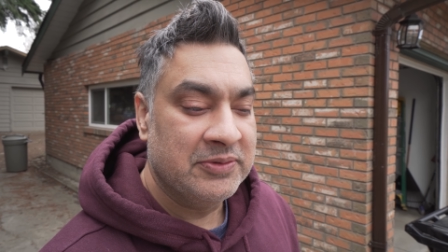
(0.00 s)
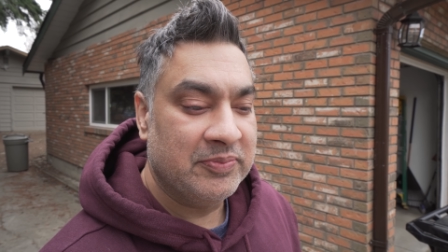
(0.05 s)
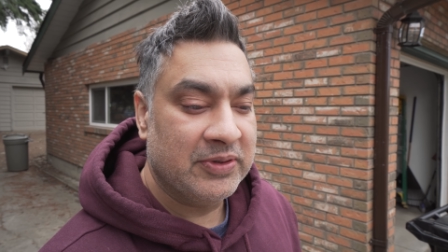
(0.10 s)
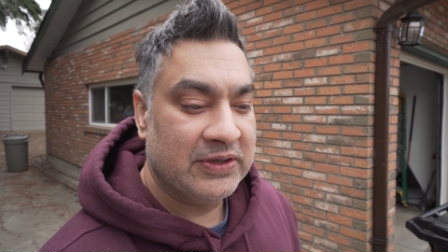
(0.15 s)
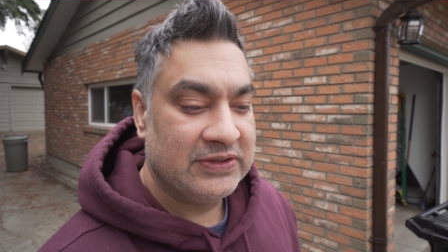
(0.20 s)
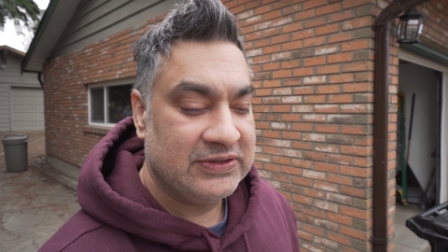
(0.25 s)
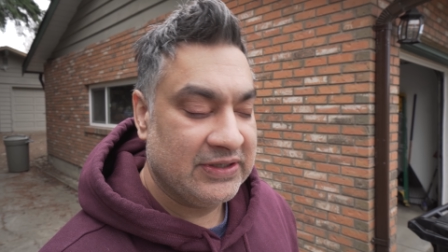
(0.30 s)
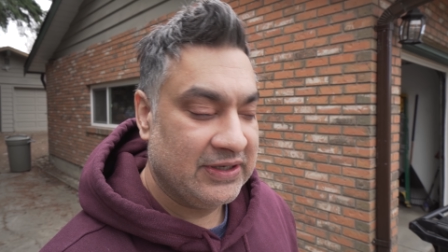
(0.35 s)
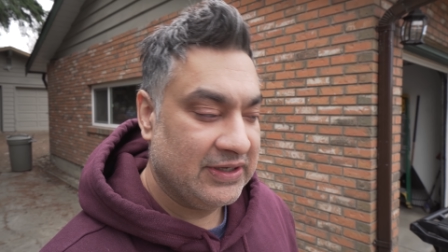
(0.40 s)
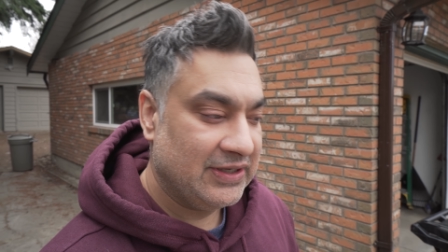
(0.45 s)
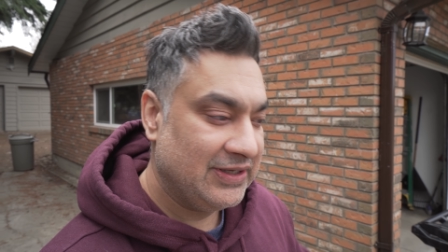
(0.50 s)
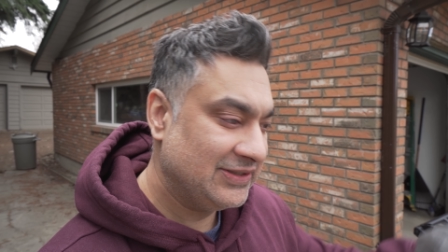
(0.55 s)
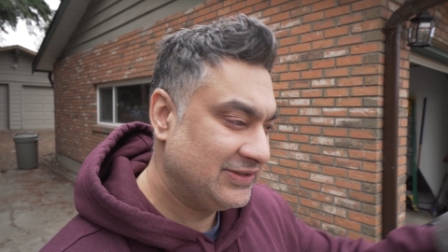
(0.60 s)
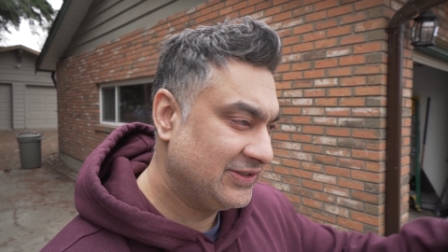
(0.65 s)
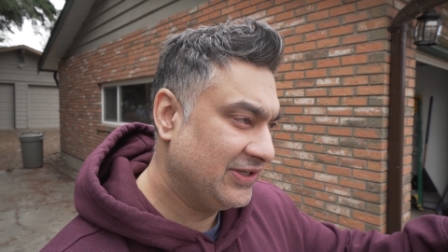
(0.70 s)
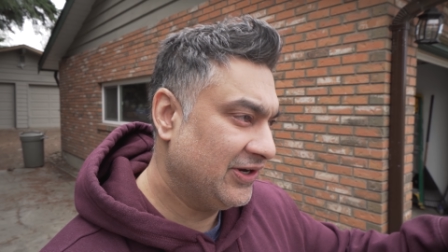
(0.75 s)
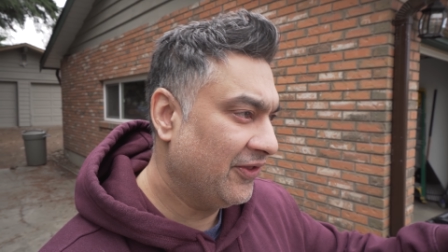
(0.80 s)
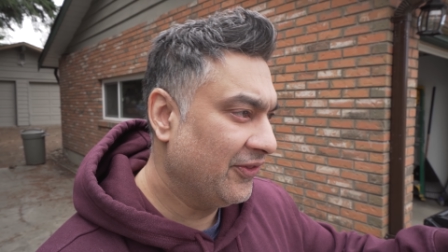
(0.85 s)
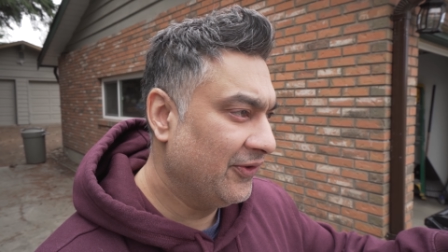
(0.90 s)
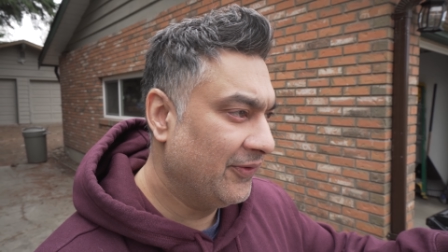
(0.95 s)
But uh,
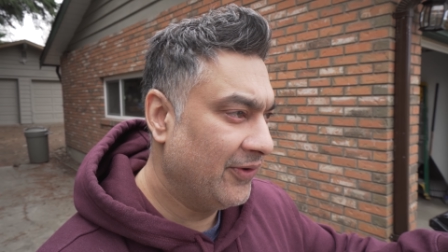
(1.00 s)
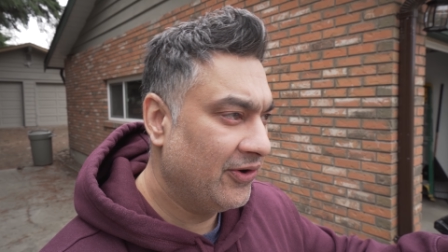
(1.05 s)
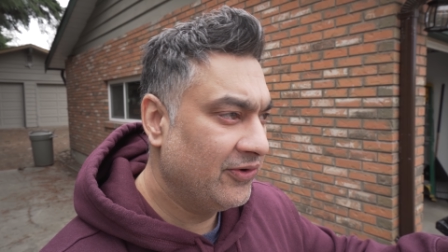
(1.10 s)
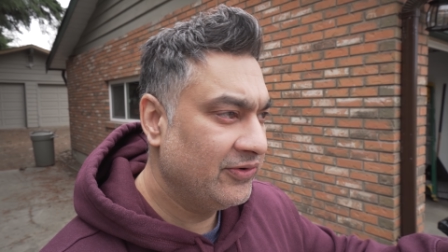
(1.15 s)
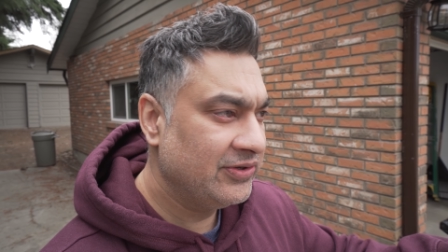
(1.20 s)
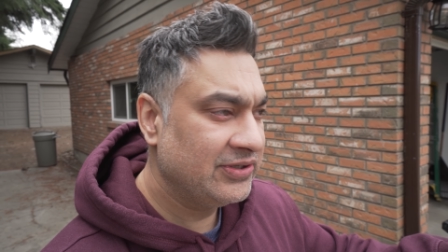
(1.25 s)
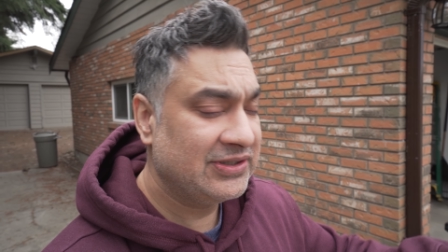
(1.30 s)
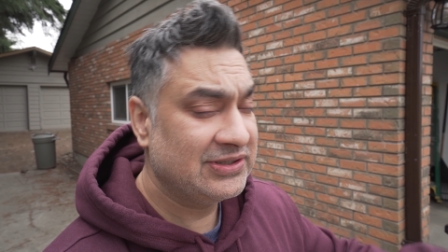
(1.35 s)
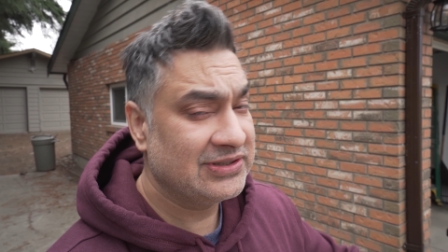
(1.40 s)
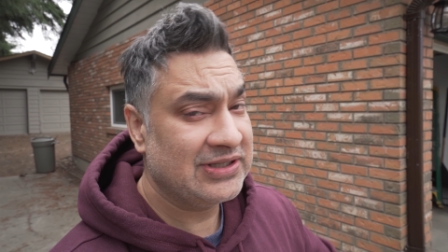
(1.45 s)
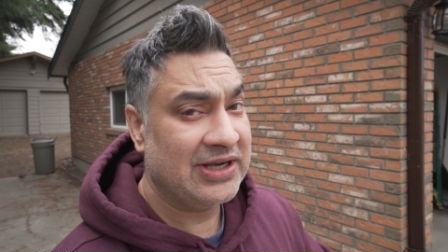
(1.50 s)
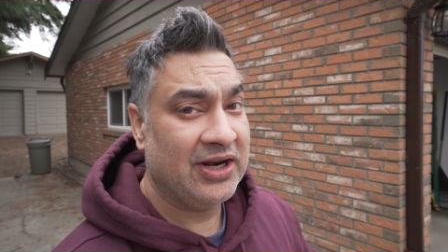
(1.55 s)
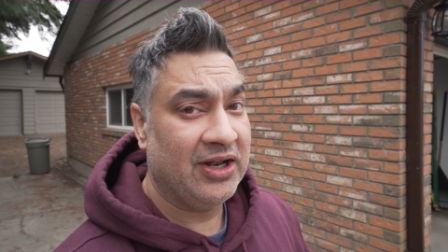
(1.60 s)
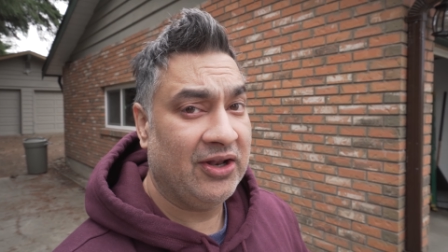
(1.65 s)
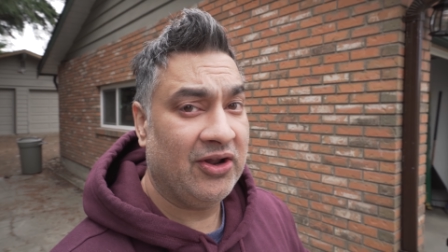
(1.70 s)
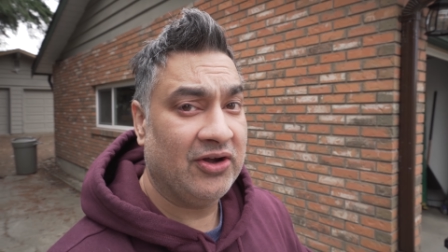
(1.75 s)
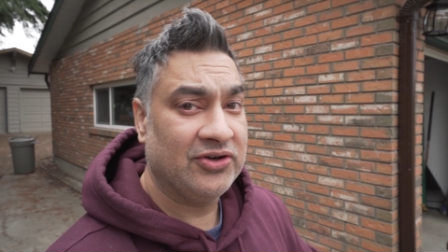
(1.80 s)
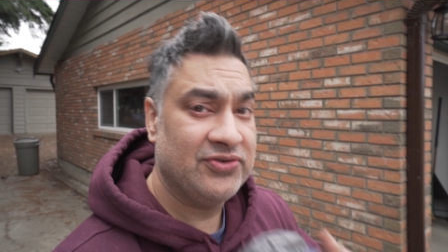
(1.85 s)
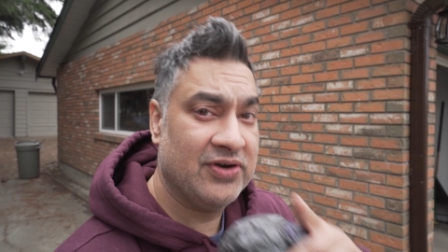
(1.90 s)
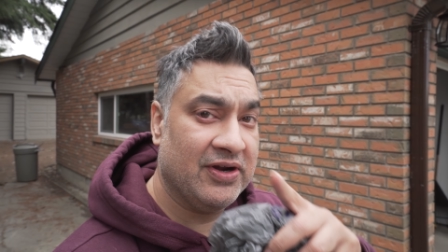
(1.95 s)
let's get on the road because I got a long